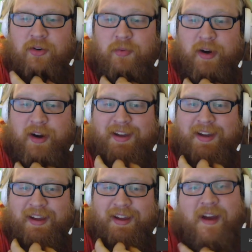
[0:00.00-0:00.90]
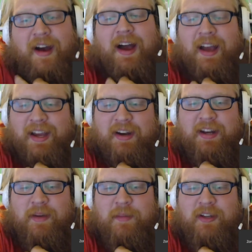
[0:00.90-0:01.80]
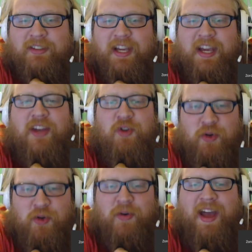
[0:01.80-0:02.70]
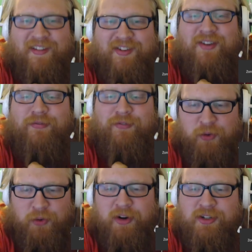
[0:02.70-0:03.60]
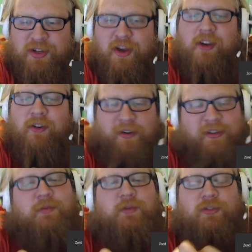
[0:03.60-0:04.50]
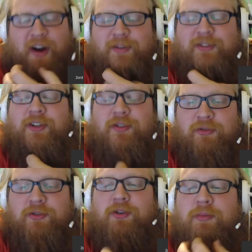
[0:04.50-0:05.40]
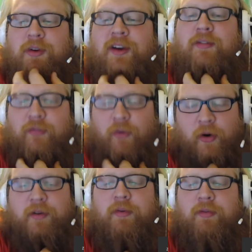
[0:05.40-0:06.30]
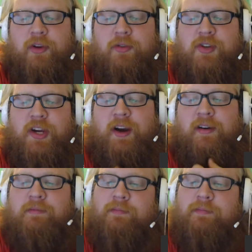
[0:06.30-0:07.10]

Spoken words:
You know what I got? I got an email saying you don't have enough viewers or subscribers on YouTube for a review chair.